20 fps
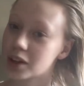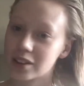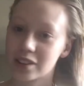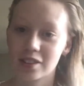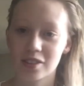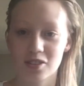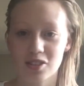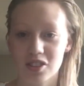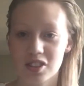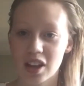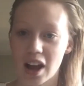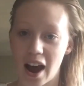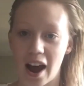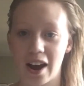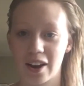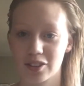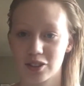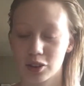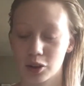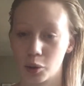it's just a
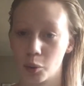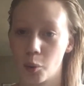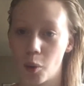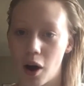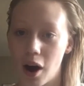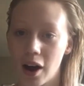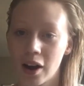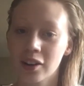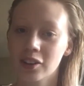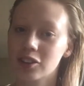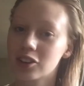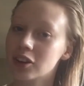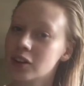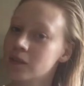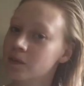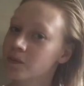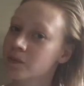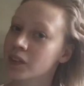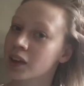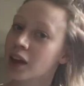hassle to wash,
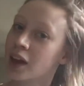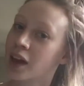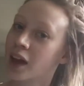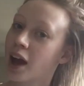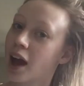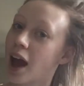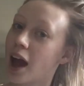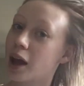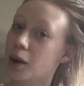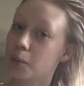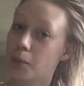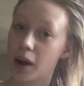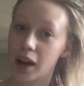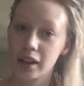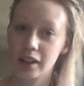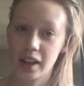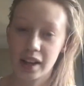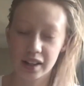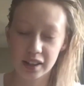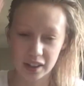and by
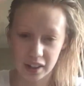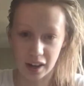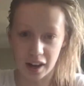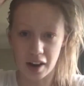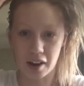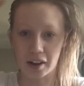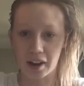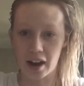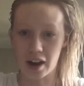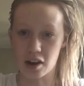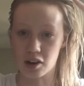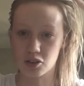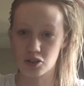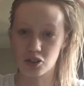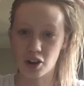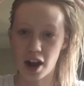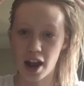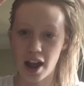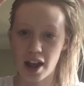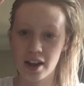letting your hair air
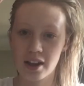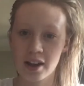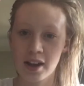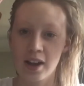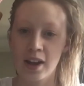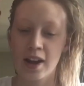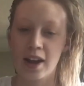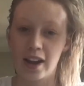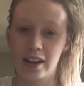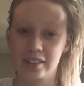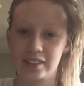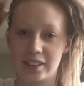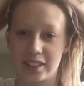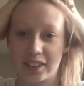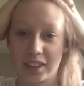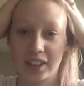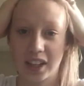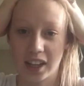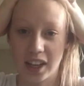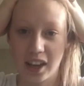dry, it's
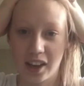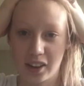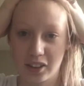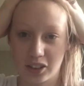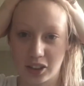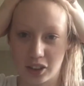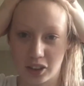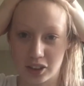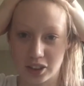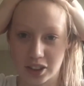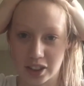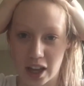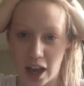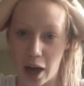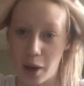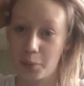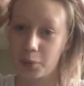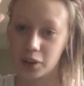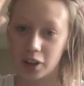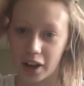sticking to your
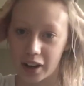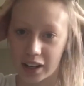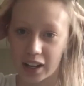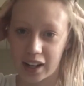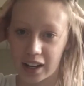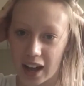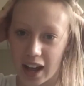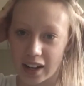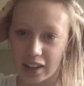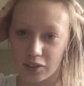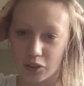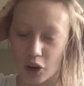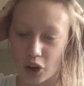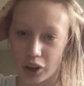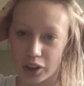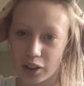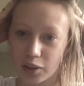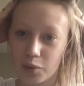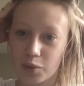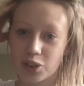scalp. You're not getting any
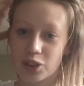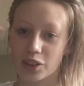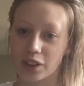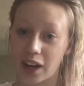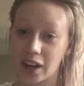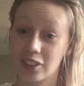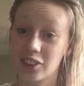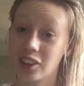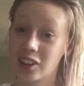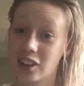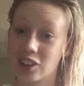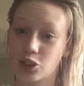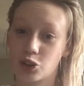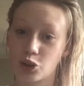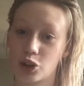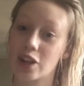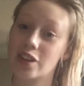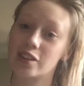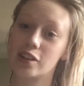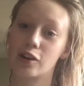volume, so it actually gets
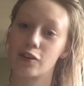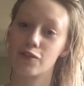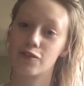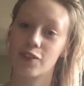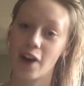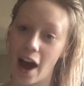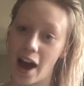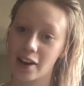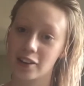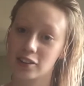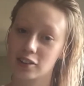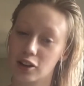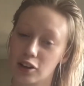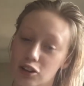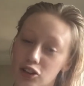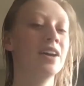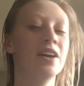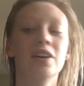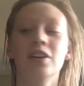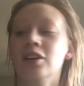greasier faster.
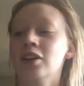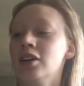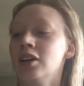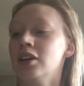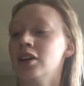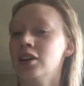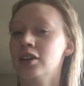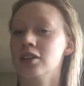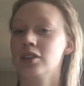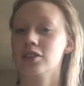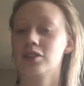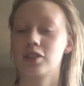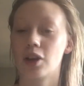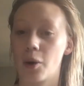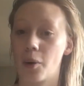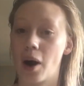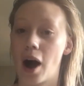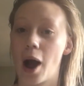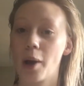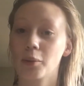
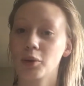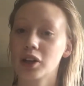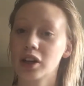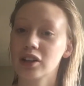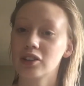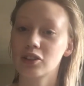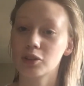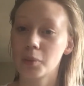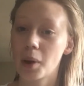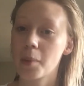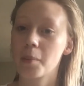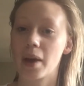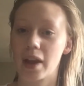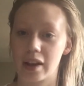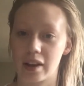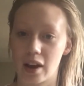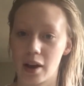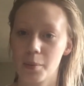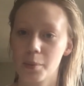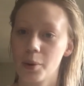So I'm gonna do my
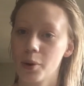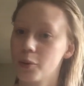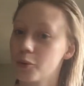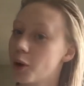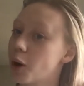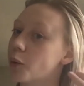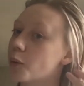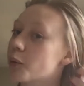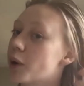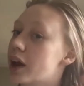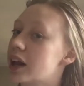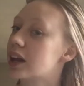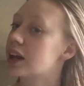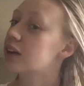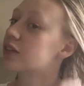makeup while waiting